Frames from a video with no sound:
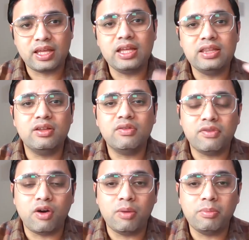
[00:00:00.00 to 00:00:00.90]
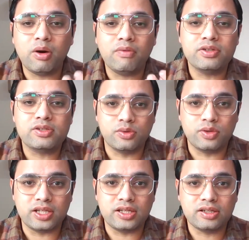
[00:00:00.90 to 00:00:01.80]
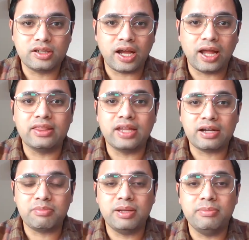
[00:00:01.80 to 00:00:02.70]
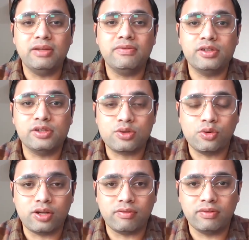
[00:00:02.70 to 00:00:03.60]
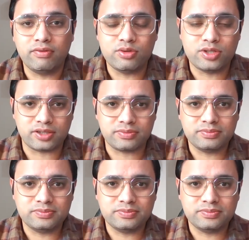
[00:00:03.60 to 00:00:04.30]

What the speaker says: in the form of a story, and that may be for the story of the future,